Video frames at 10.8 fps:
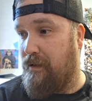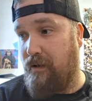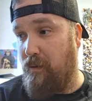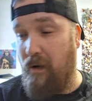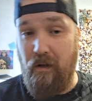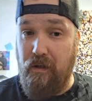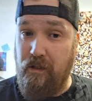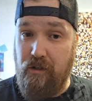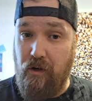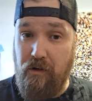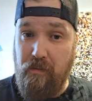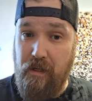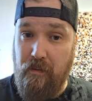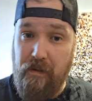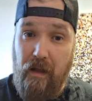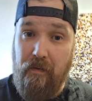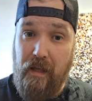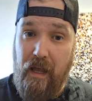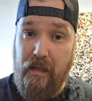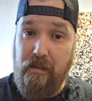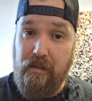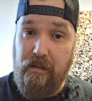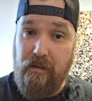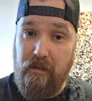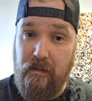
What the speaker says: Go, "Well, you can charge me without the case."